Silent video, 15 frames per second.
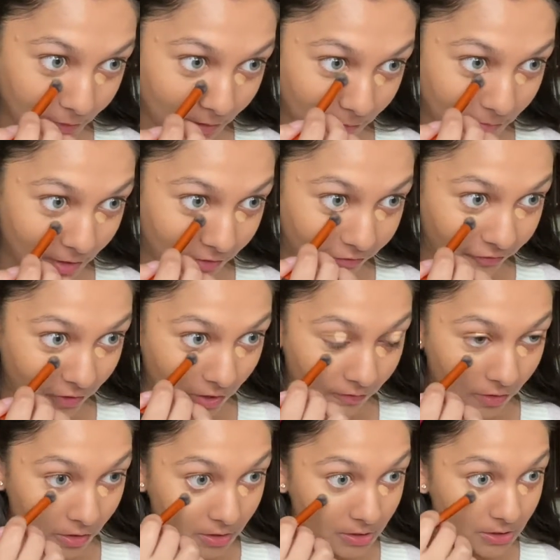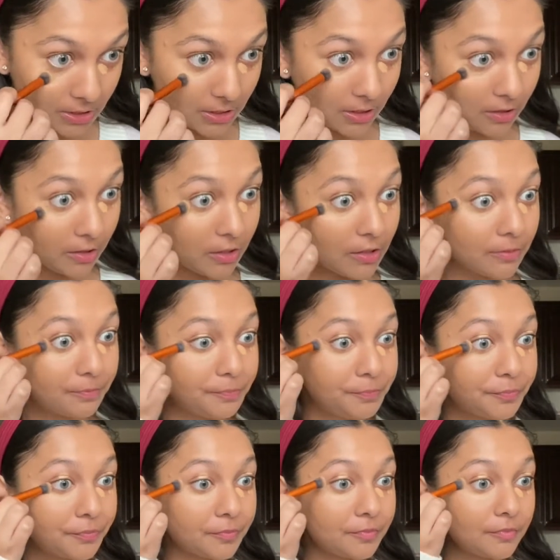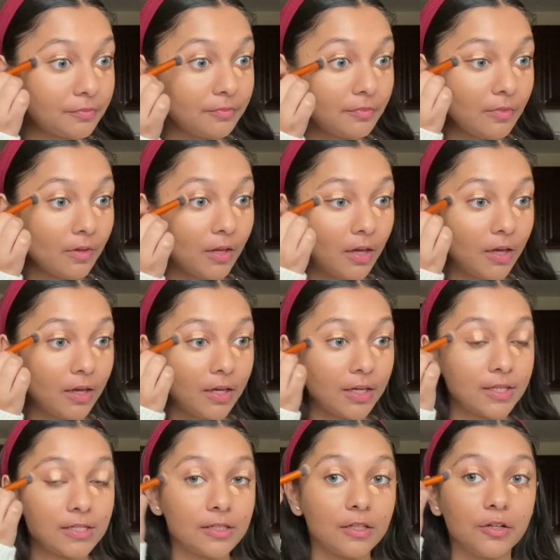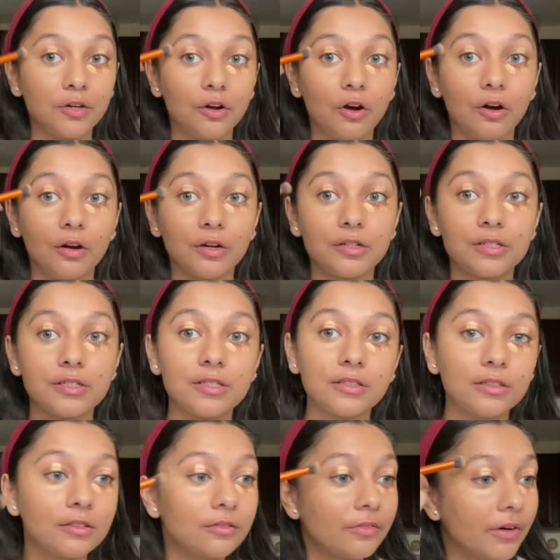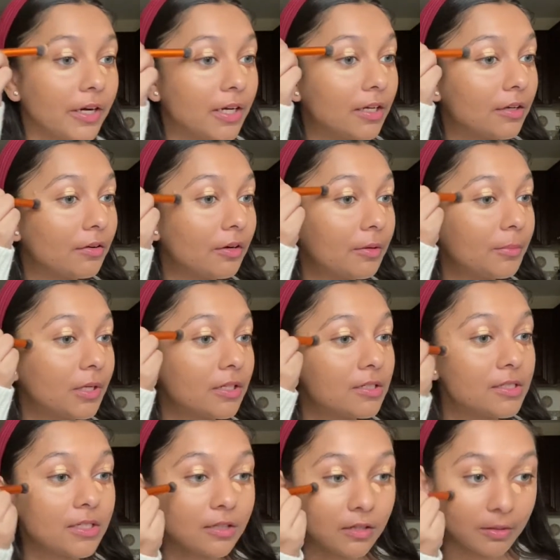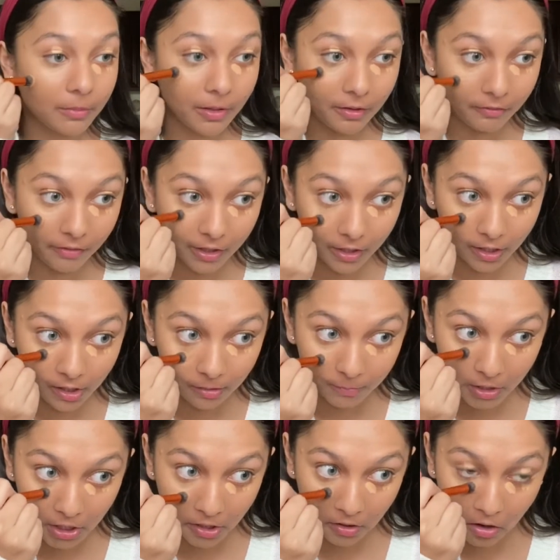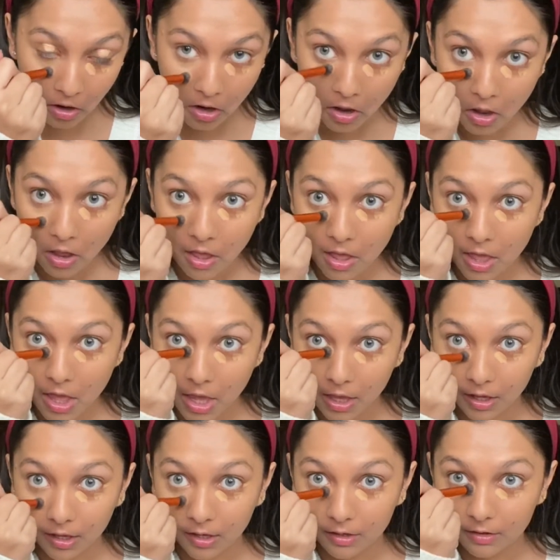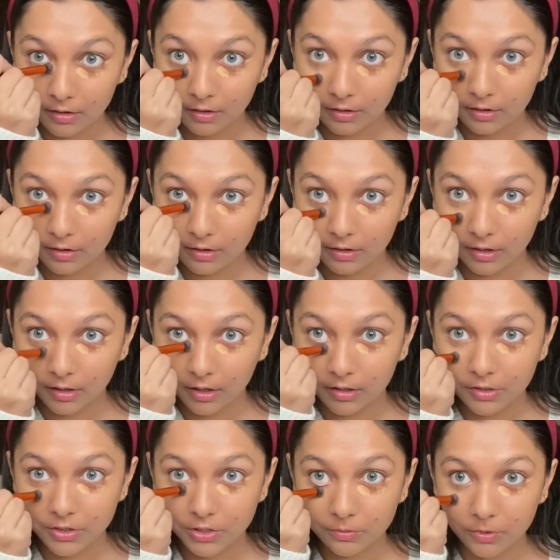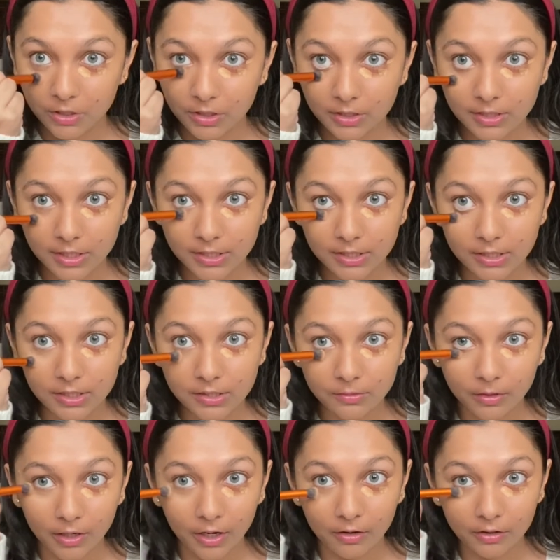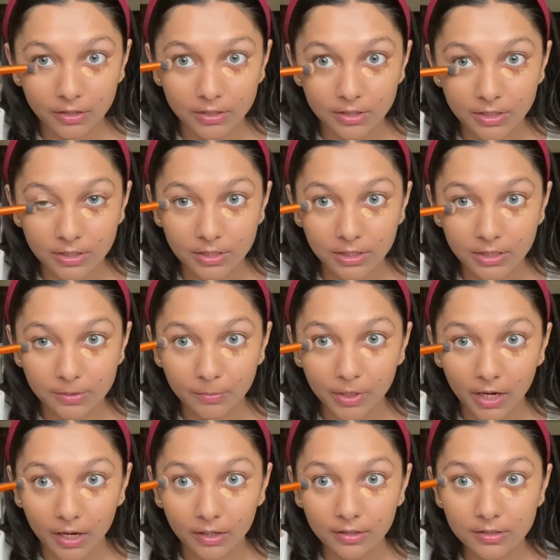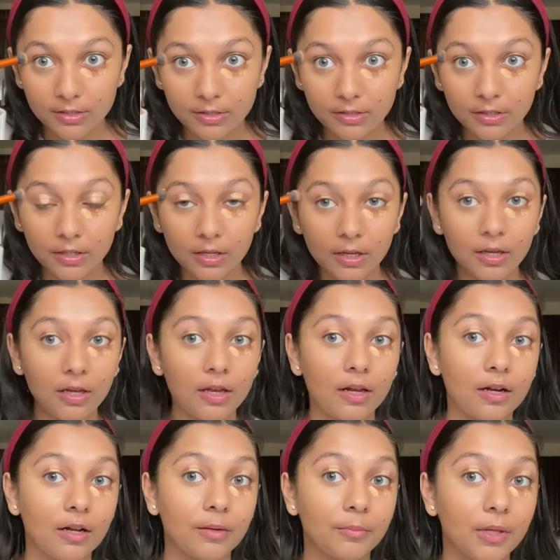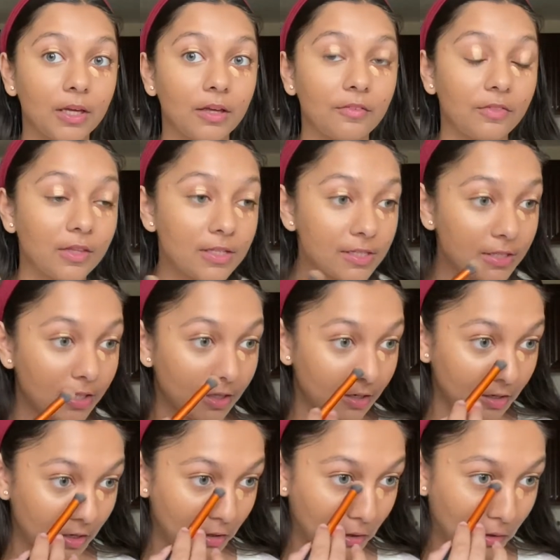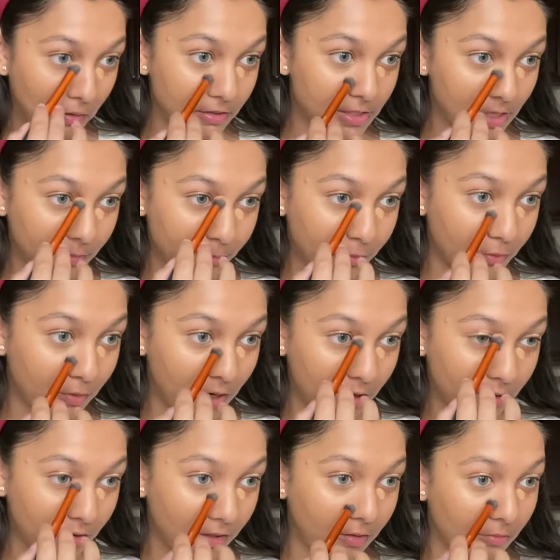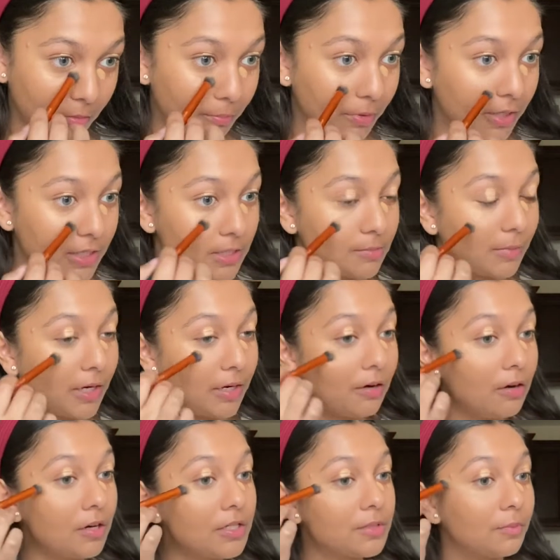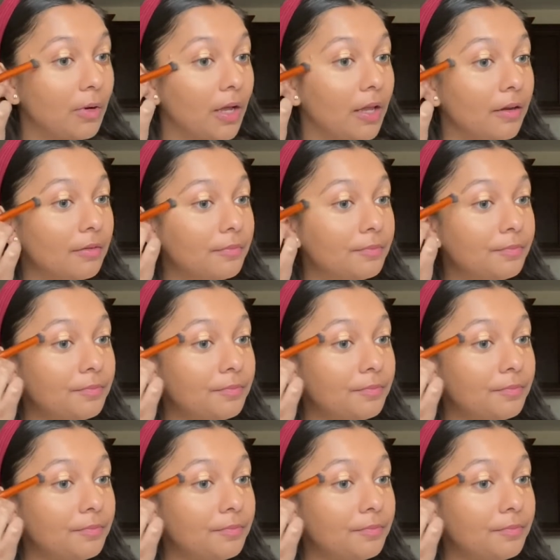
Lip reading: My favorite concealer is the NARS Radiant Creamy Concealer, but I ran out of mine. And I kind of just wanted to test this one out because it's $6. And I'm like, if this can temporarily replace my NARS one,